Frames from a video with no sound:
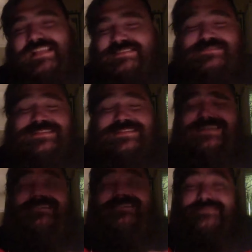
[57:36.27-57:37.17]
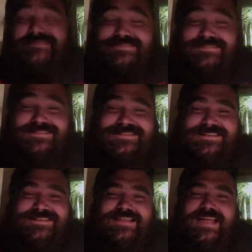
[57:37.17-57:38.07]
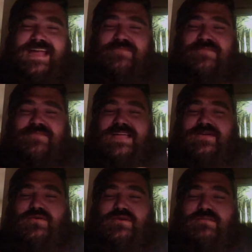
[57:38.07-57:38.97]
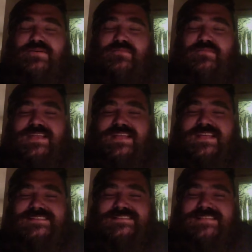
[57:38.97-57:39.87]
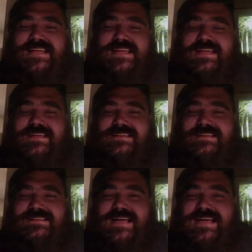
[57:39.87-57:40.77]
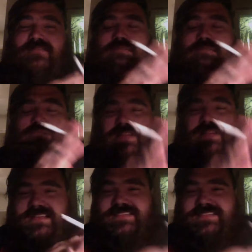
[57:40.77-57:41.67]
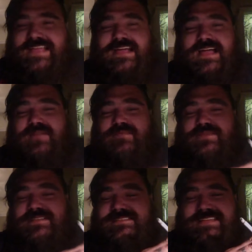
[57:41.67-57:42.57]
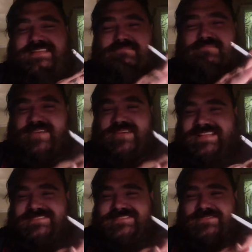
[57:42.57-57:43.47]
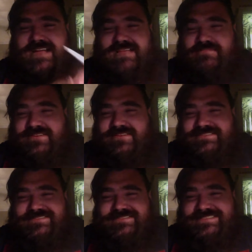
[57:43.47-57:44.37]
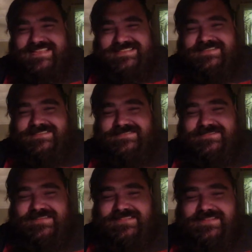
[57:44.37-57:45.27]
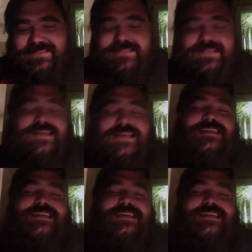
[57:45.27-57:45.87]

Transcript: I was like, oh, like I don't like gore, but when it's like I like blood. Like I don't want to see brains or eyeballs or intestines or anything like that.